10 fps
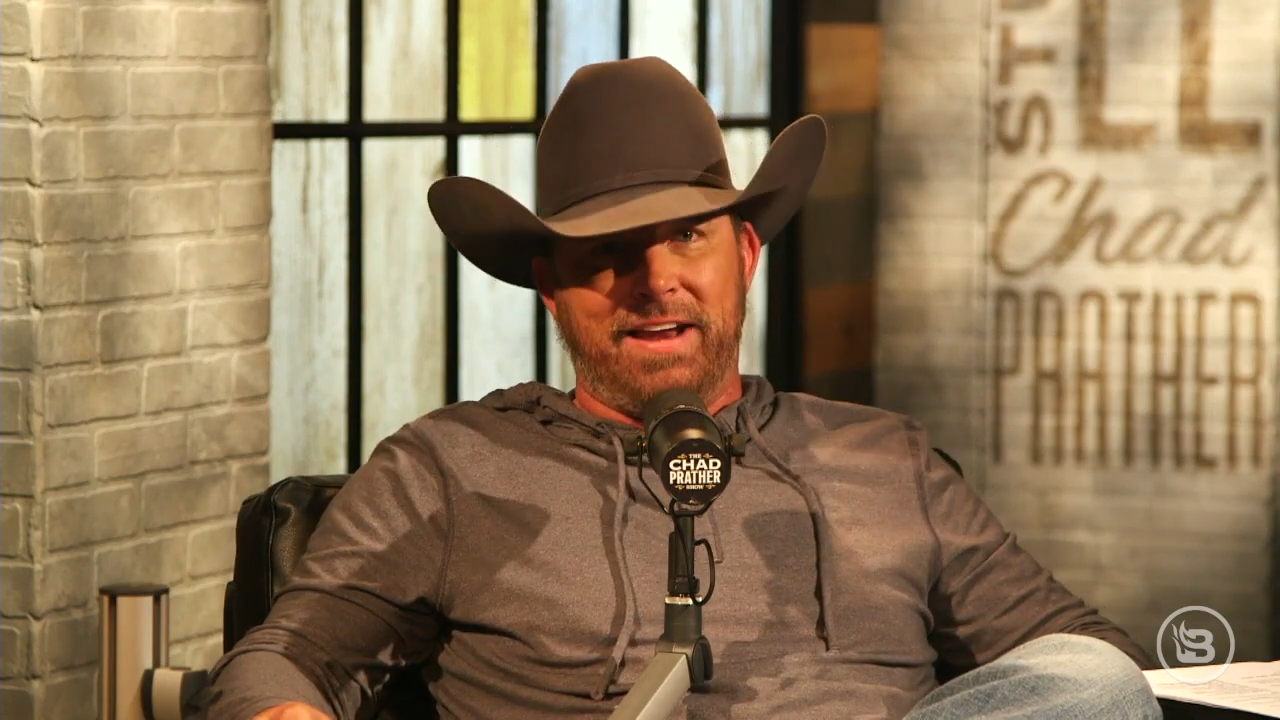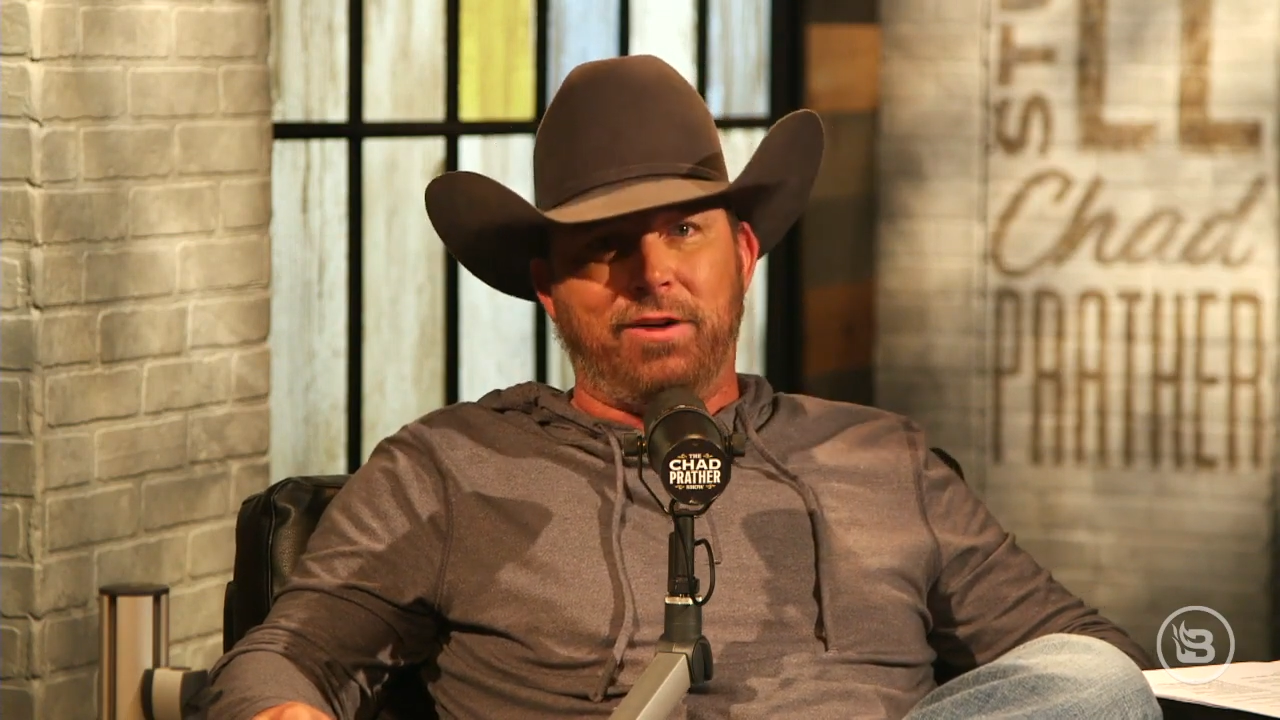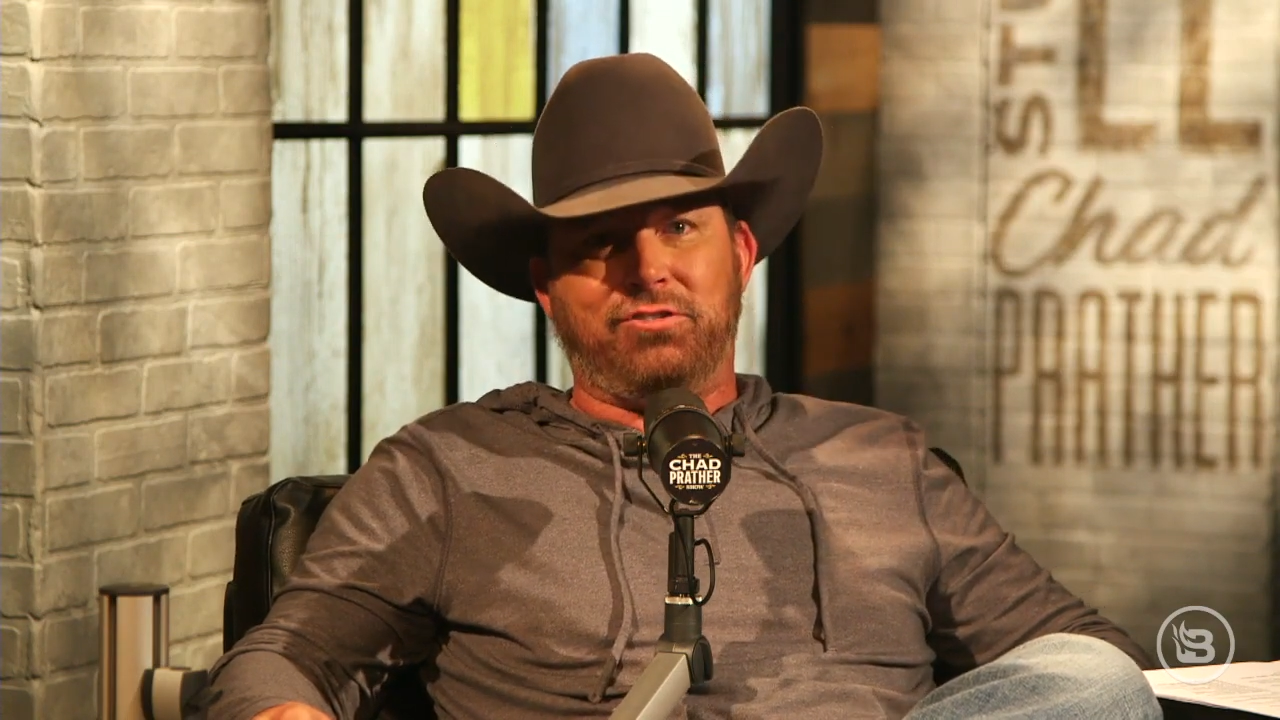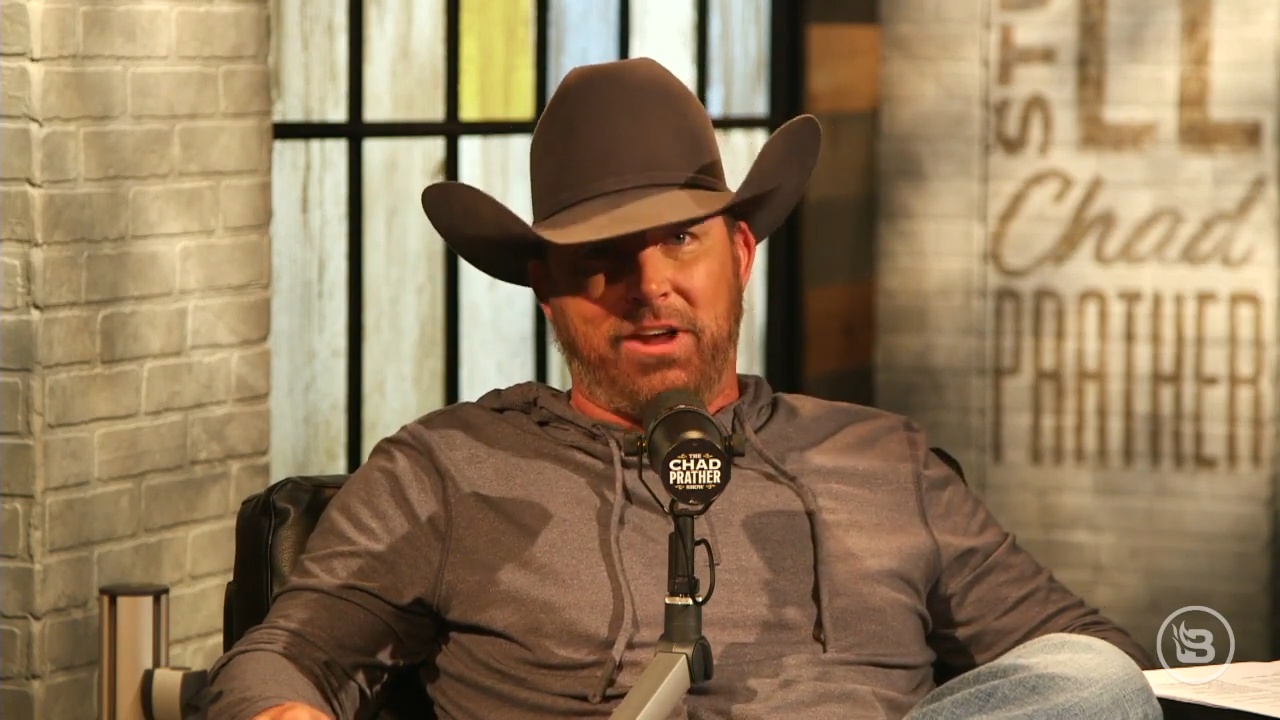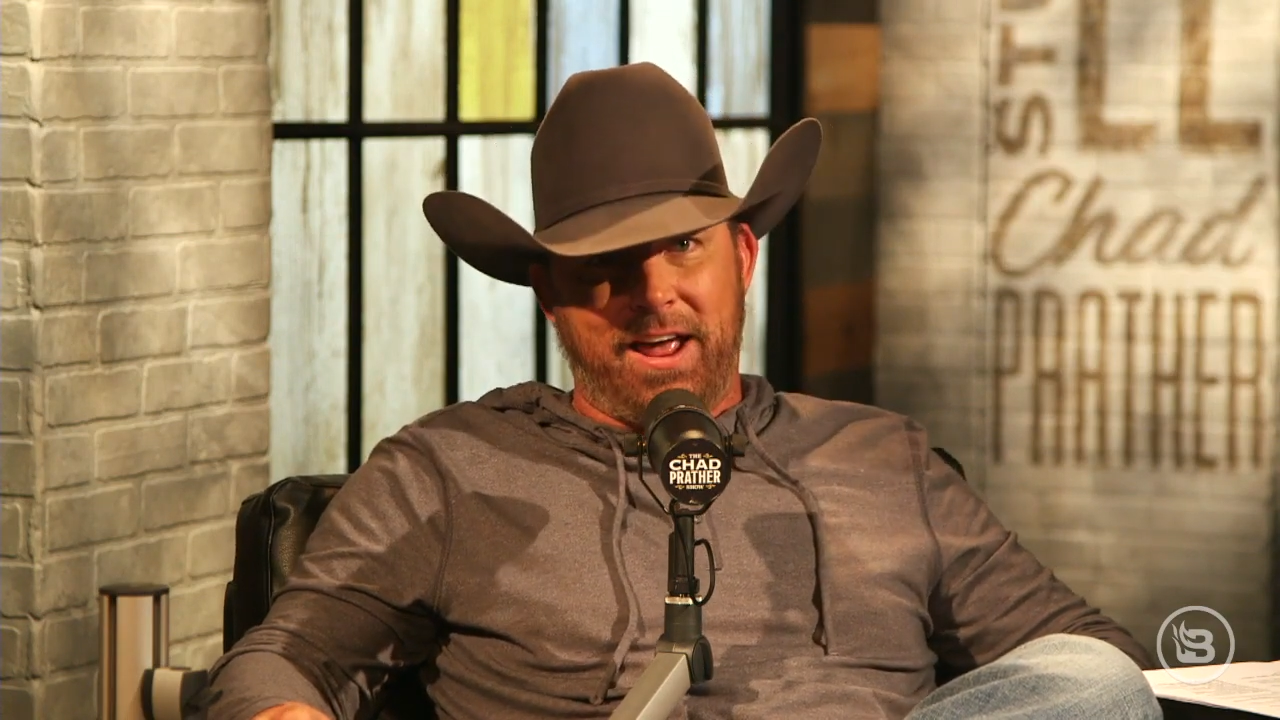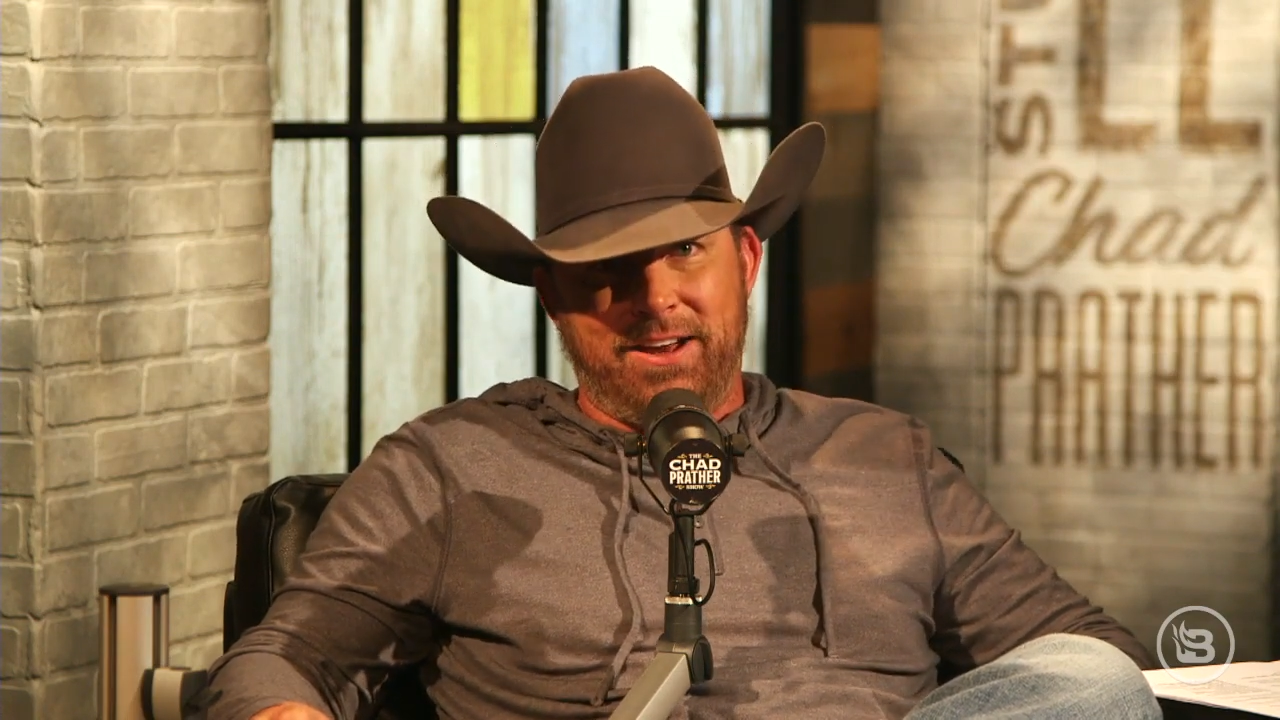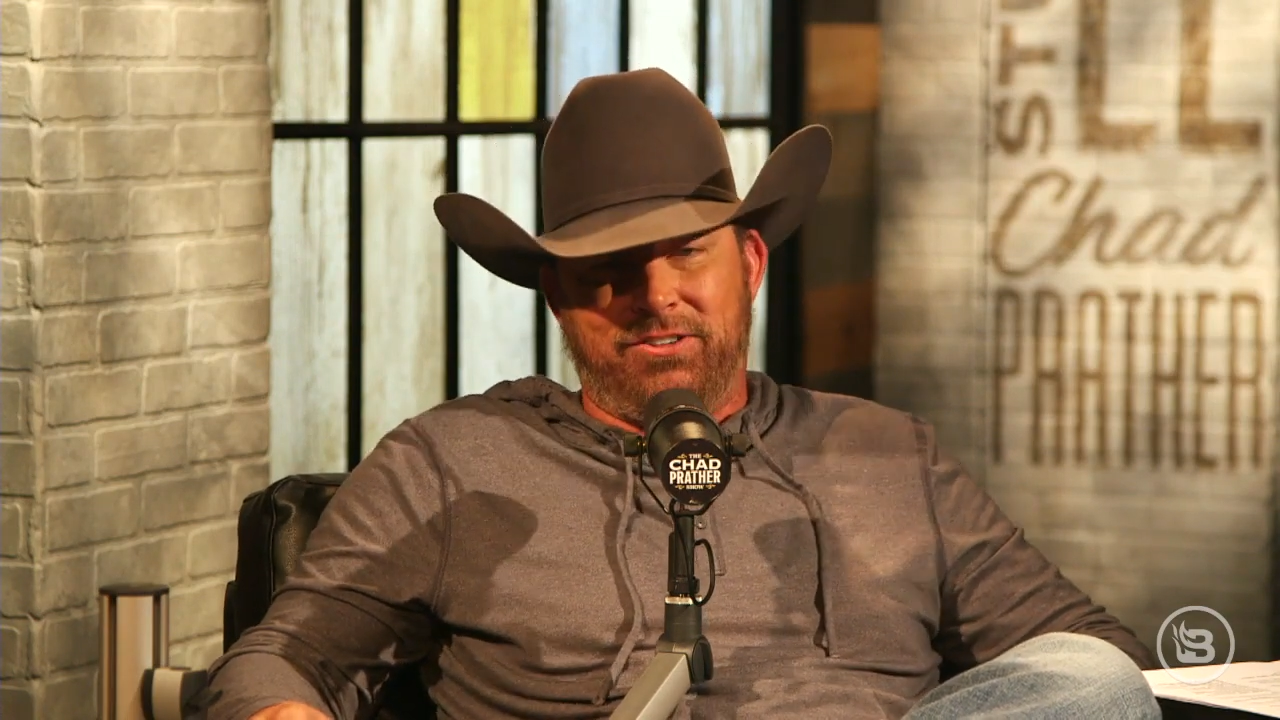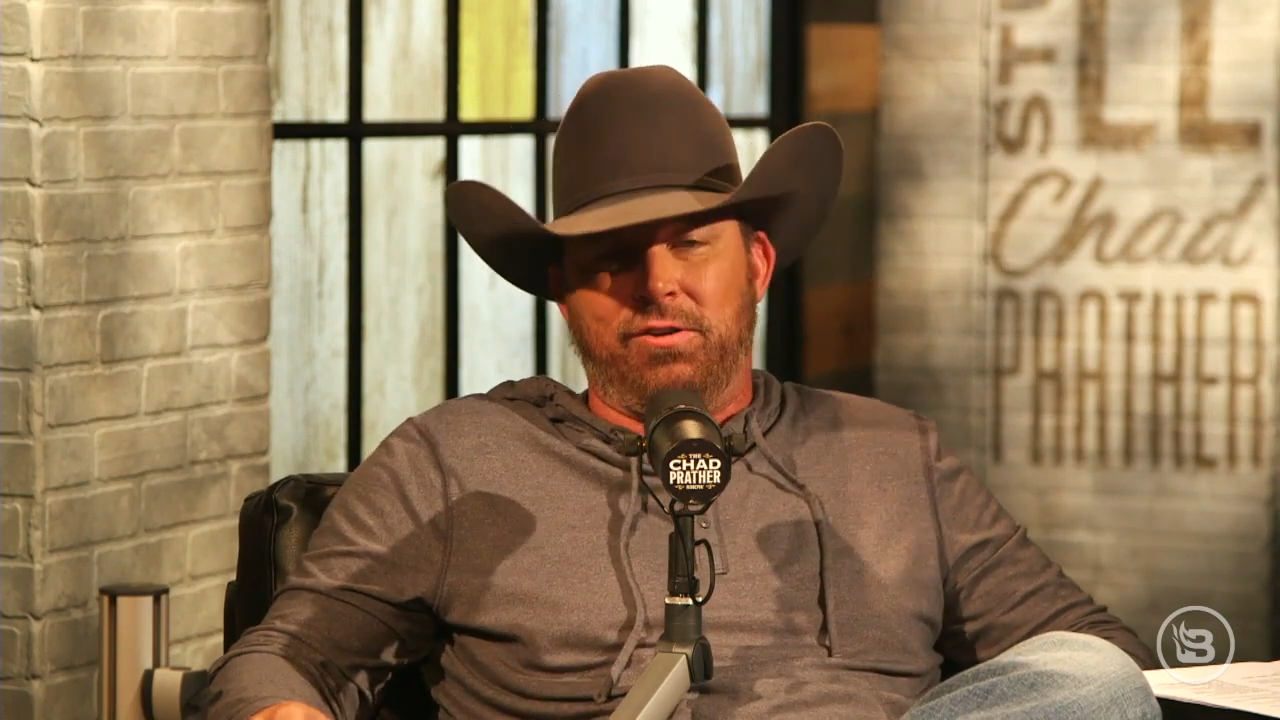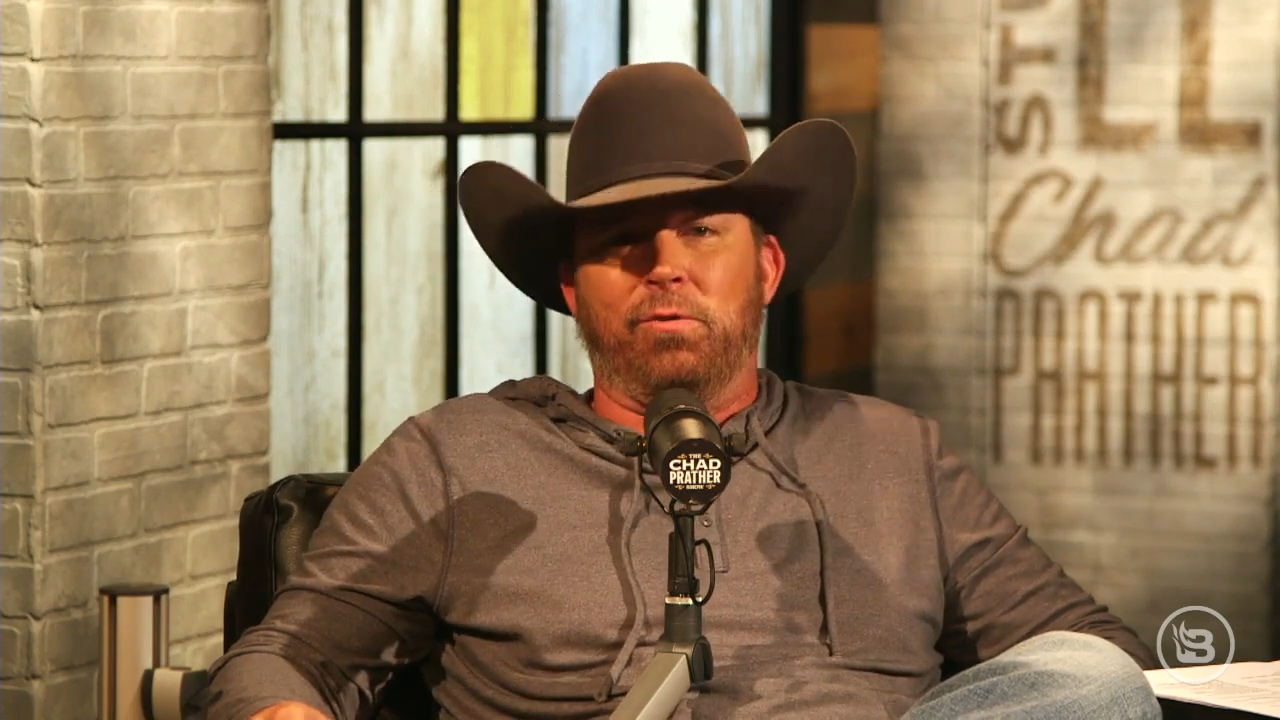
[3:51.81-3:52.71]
now changed